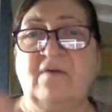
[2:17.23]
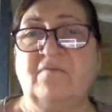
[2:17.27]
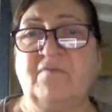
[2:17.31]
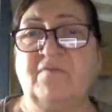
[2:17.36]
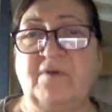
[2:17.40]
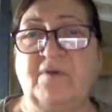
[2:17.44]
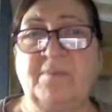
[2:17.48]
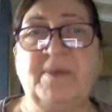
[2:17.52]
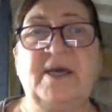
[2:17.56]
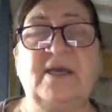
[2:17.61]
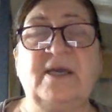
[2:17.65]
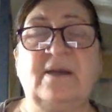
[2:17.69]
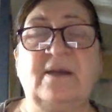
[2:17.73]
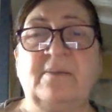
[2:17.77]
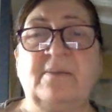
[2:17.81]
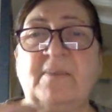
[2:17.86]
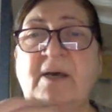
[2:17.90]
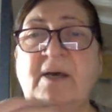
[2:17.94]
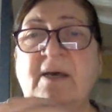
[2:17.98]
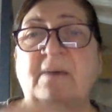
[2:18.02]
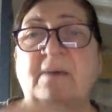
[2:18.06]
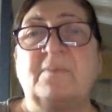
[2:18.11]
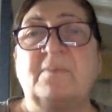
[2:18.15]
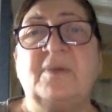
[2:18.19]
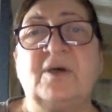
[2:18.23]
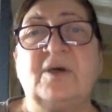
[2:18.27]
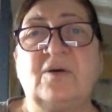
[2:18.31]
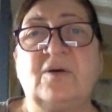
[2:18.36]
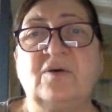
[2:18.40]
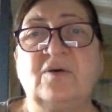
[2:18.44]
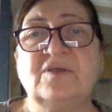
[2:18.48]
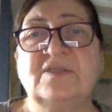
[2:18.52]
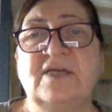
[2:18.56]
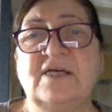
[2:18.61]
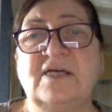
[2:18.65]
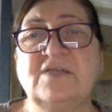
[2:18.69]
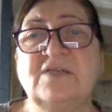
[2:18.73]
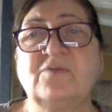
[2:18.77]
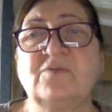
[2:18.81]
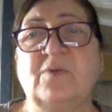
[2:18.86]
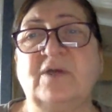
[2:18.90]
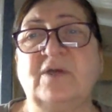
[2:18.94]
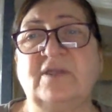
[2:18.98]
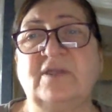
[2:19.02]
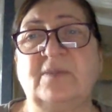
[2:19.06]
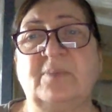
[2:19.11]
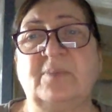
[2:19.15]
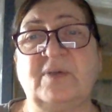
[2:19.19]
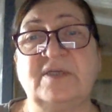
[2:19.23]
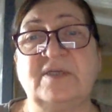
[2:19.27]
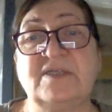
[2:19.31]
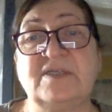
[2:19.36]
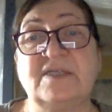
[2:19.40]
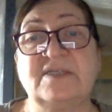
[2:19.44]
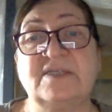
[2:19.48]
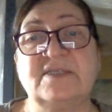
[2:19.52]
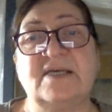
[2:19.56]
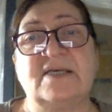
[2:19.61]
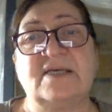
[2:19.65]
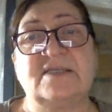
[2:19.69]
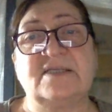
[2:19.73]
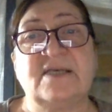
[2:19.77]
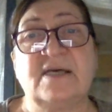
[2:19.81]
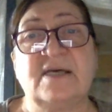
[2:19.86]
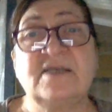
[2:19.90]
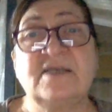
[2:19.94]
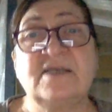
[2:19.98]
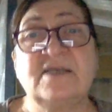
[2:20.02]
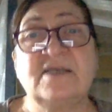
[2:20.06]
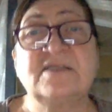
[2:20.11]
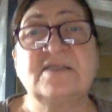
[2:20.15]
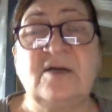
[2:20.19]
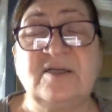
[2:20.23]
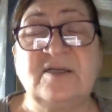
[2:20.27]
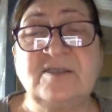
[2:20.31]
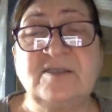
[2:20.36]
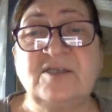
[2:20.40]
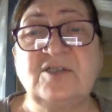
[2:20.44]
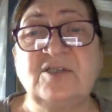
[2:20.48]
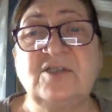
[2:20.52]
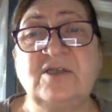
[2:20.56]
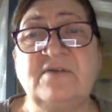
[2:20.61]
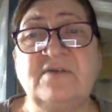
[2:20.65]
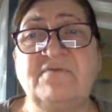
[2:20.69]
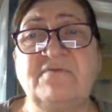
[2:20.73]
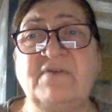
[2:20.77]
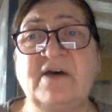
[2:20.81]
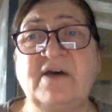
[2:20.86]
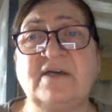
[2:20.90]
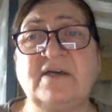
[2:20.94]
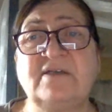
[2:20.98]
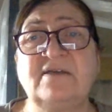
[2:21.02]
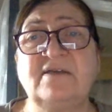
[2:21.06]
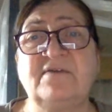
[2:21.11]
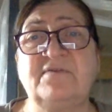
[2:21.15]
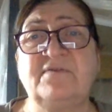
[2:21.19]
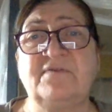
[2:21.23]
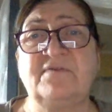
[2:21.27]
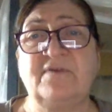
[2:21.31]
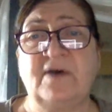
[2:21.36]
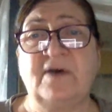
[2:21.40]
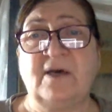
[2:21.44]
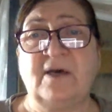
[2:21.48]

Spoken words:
verbatim because that's what the person says. It's not such an effective